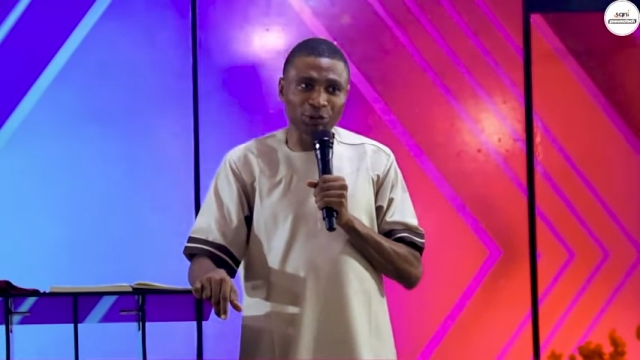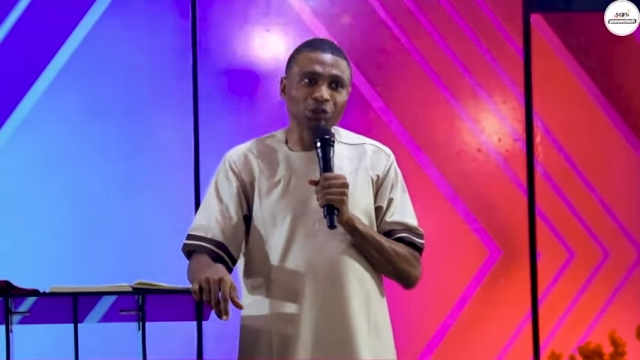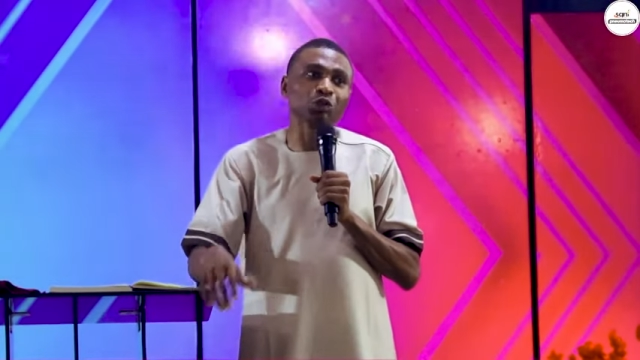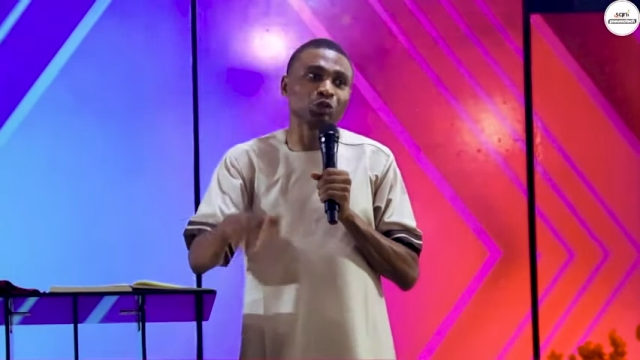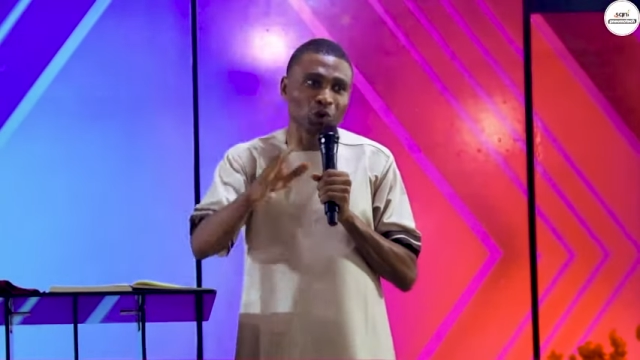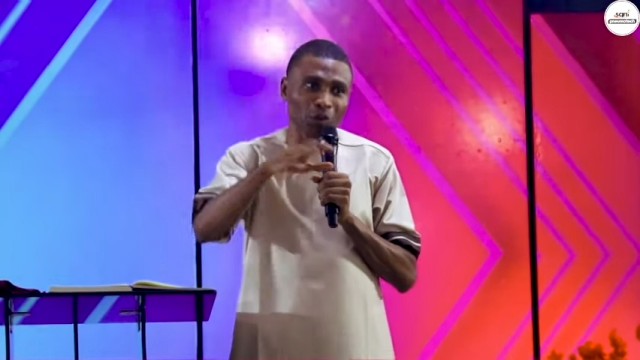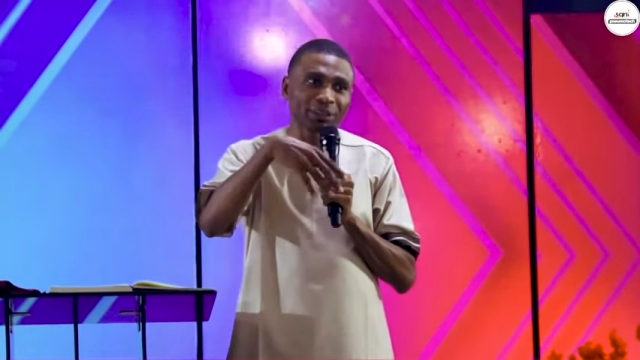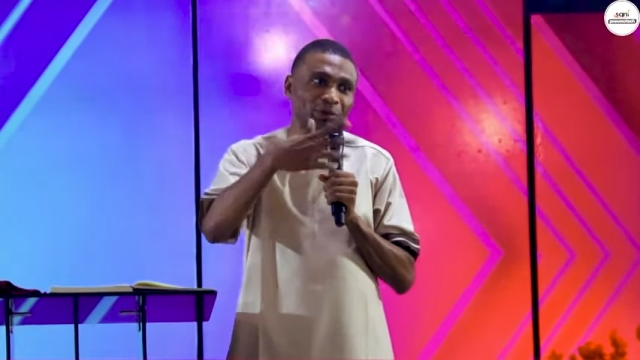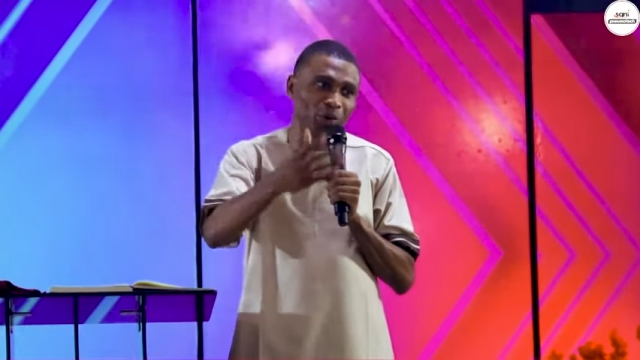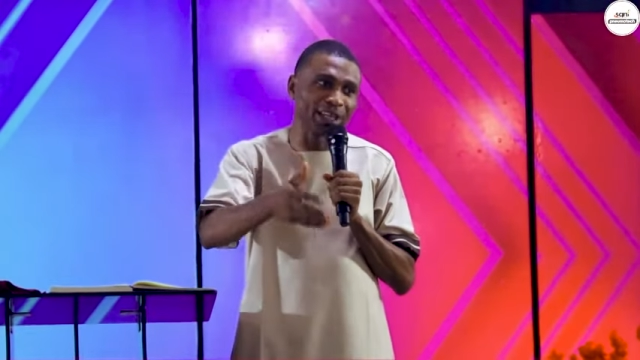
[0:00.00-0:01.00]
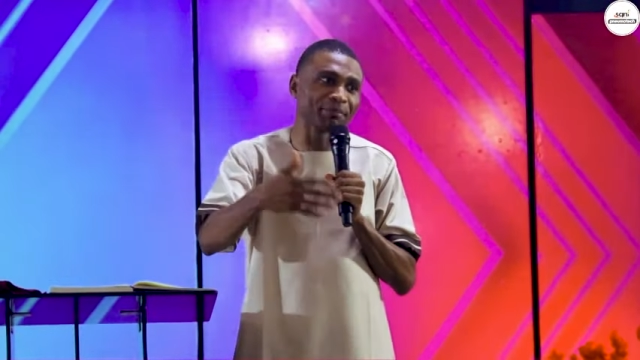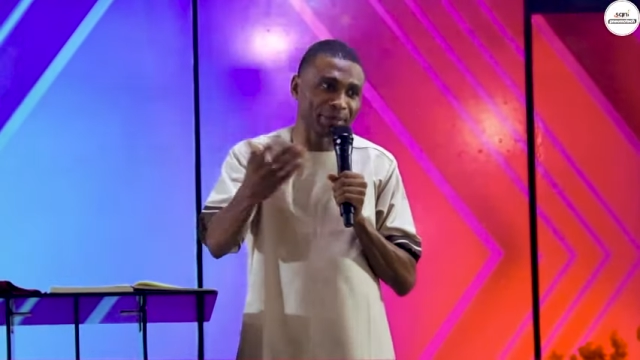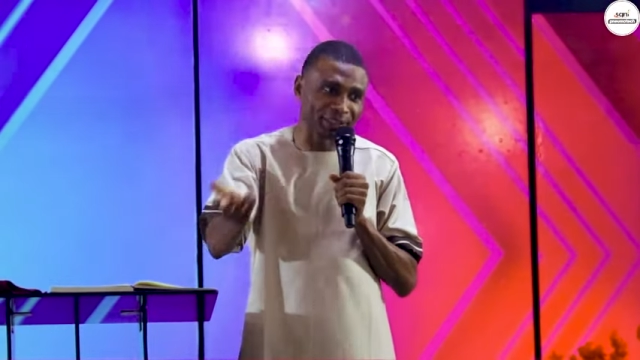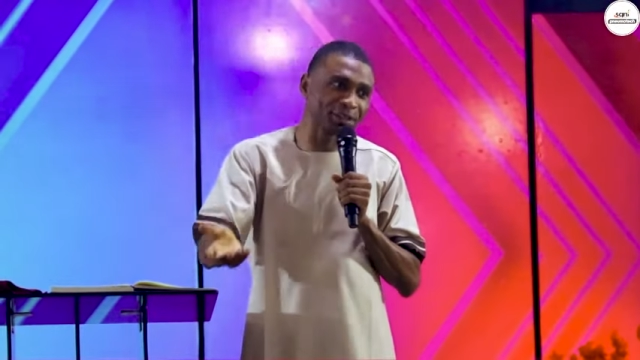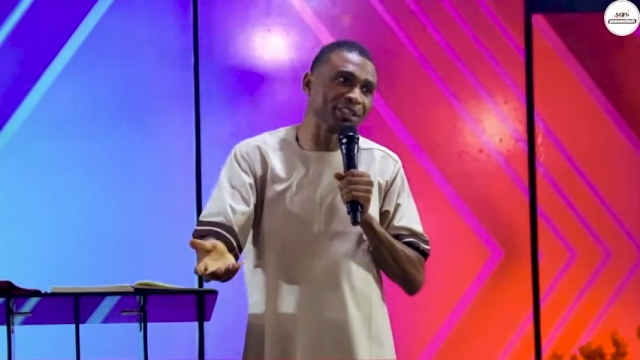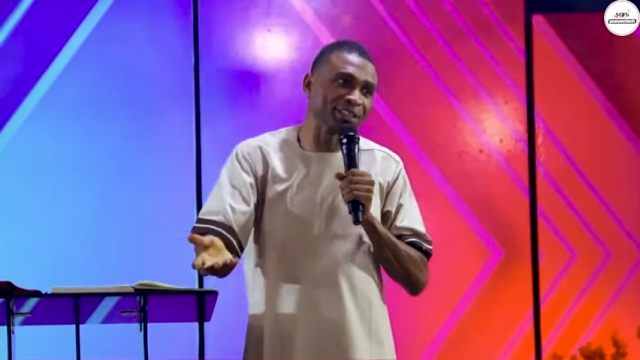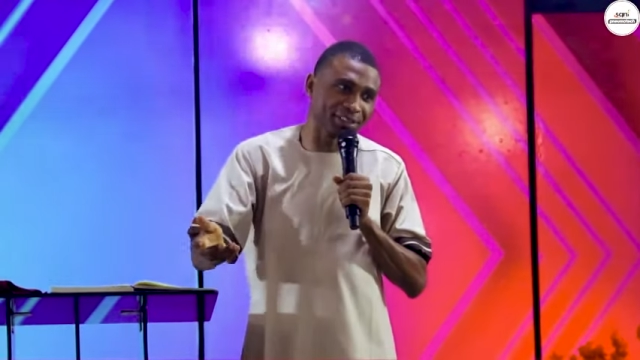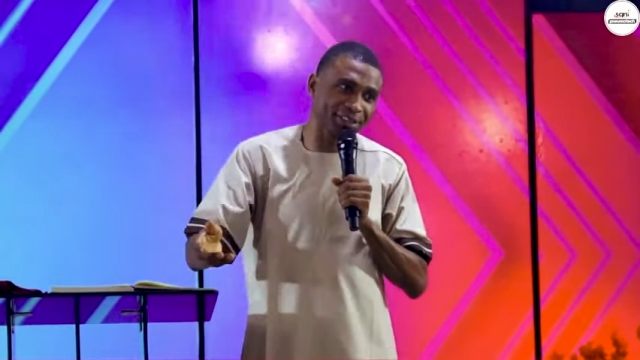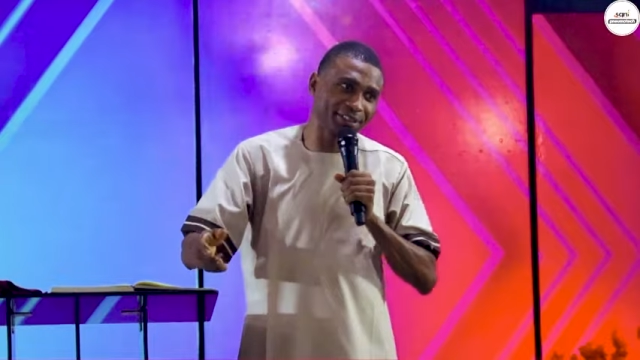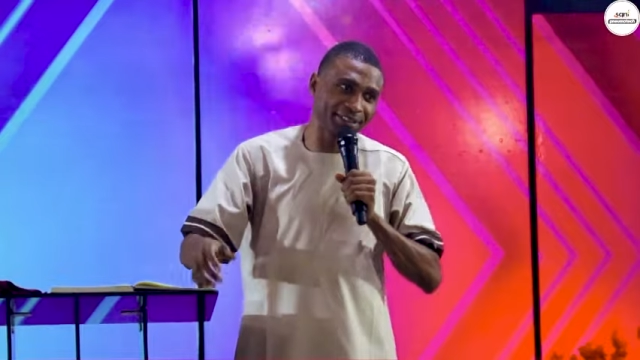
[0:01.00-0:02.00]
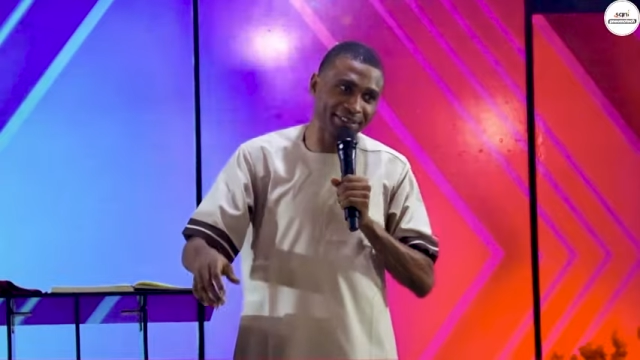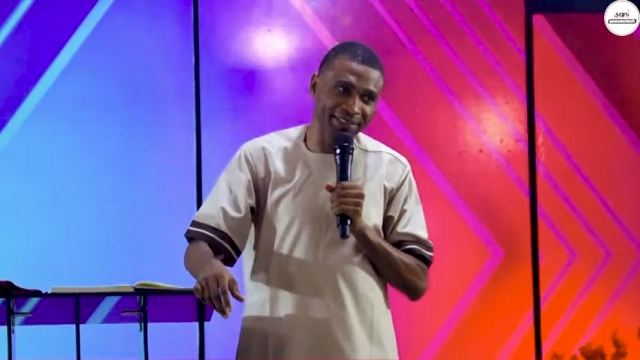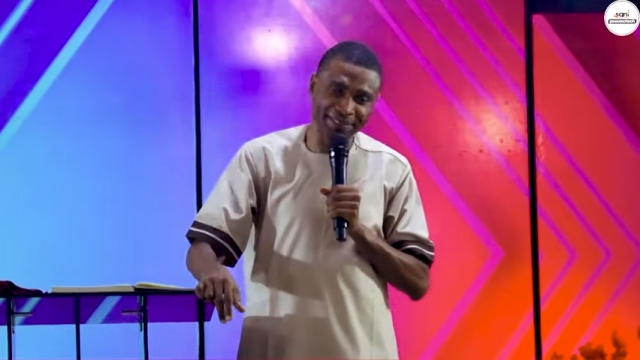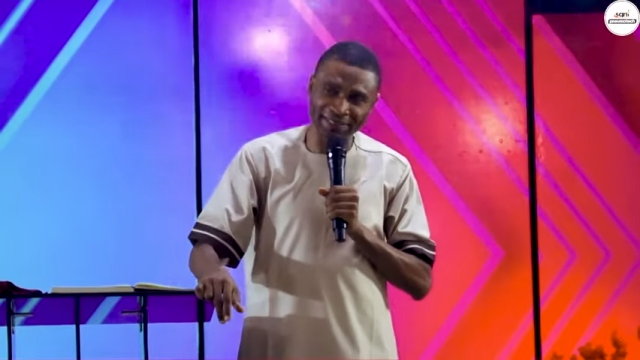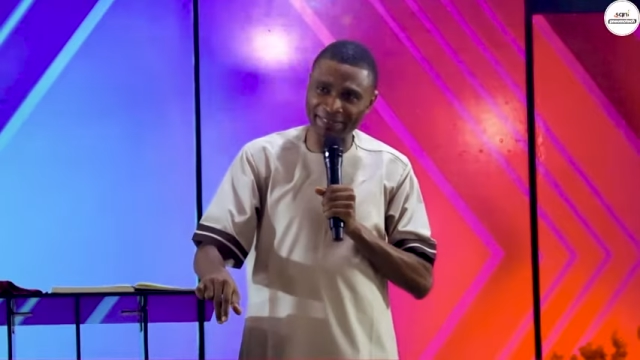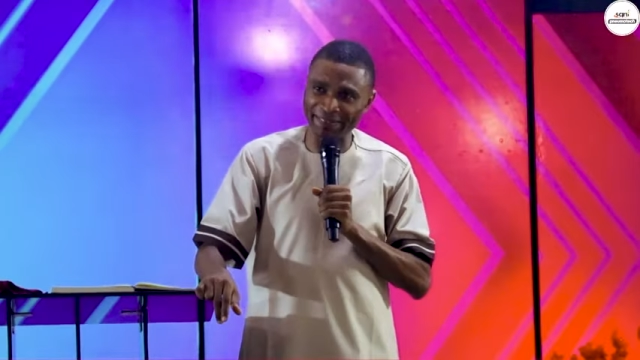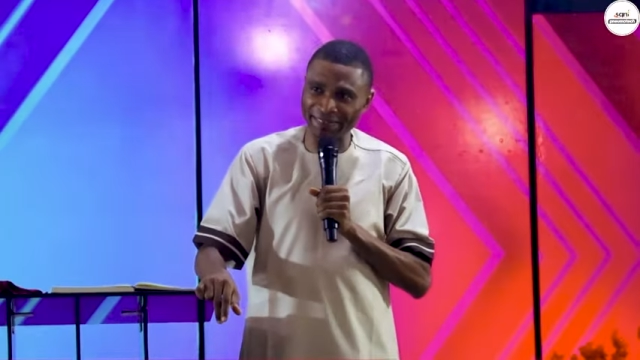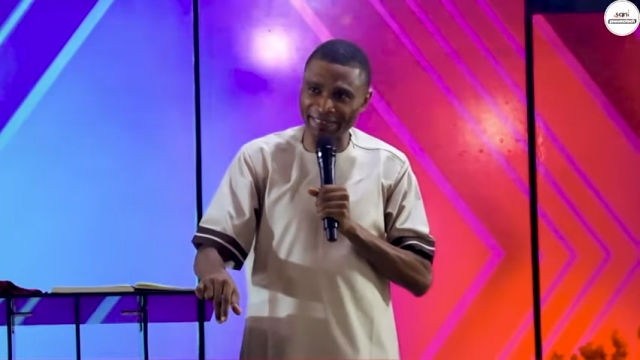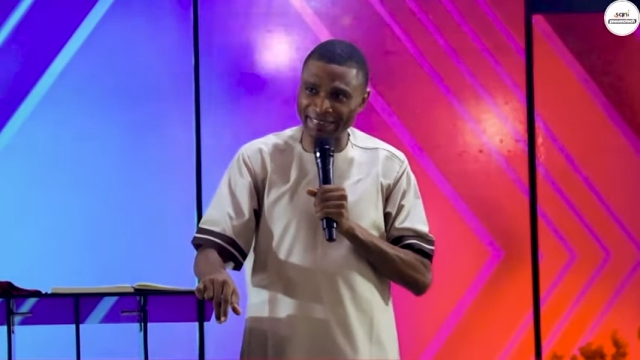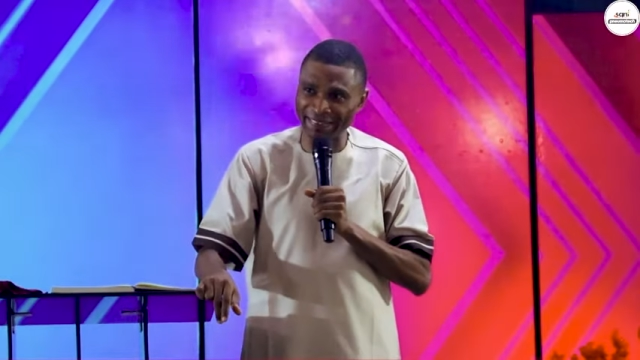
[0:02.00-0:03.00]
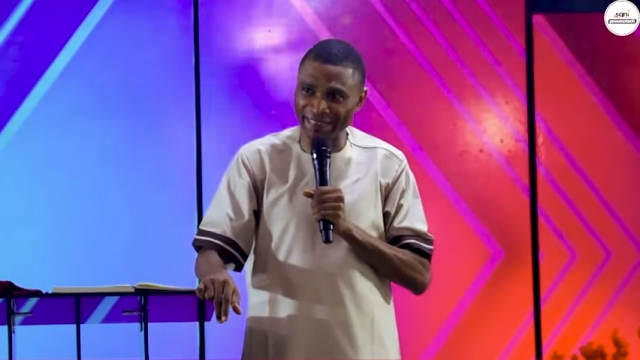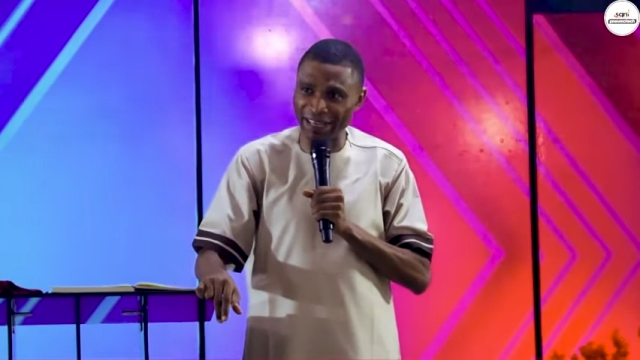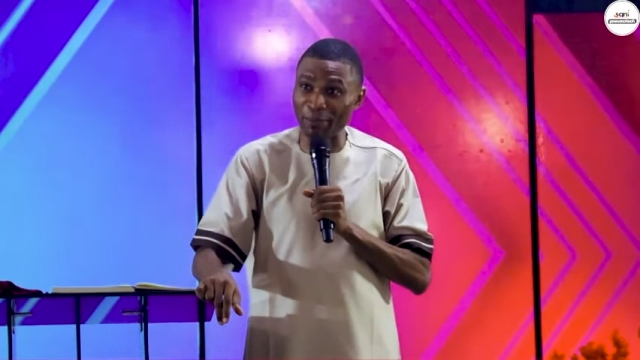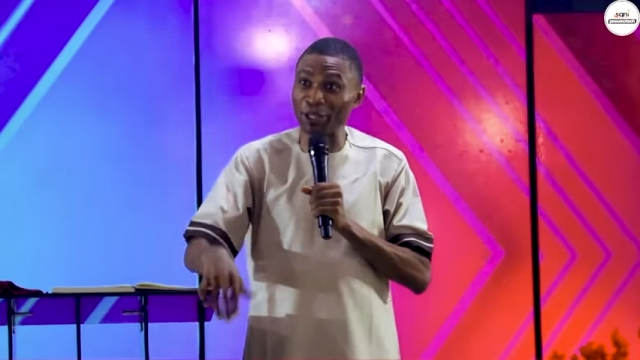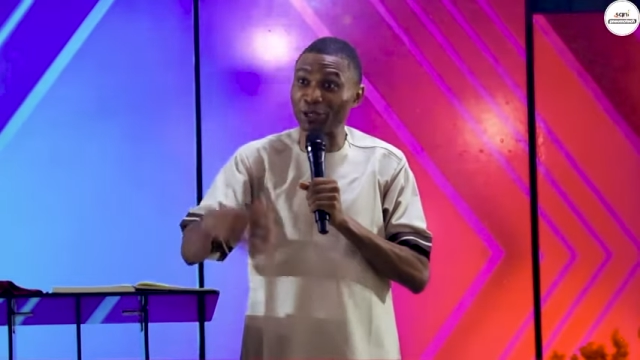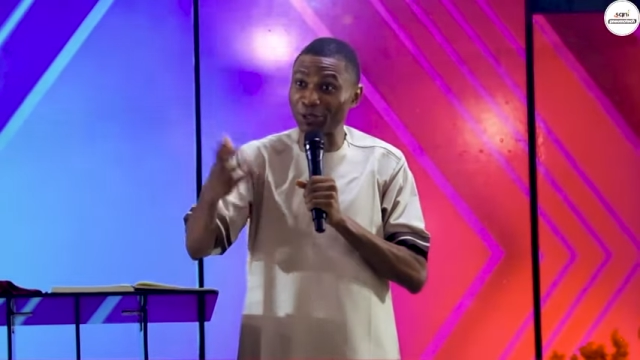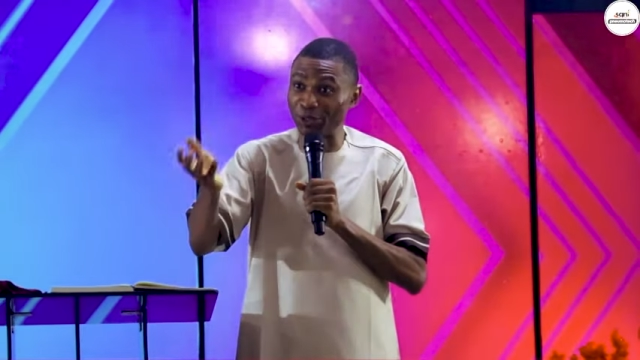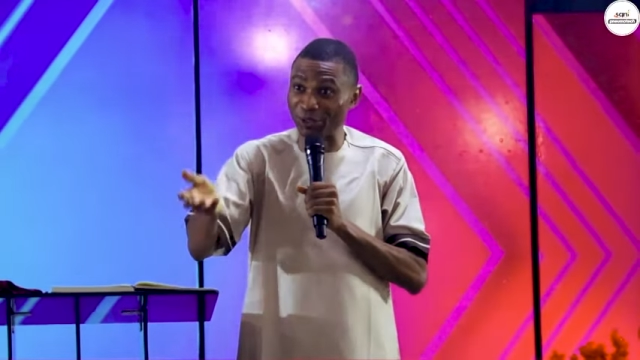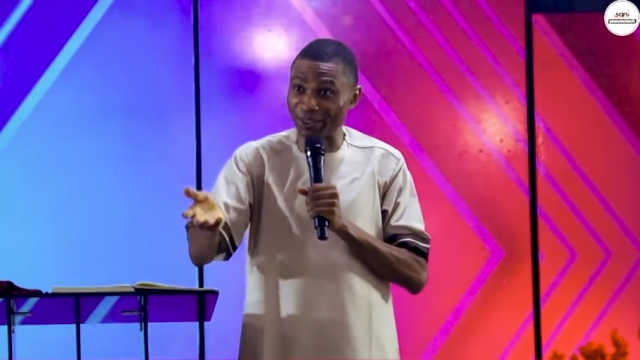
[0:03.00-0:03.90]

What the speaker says: you should know what Olympics is. Abi, you don't know.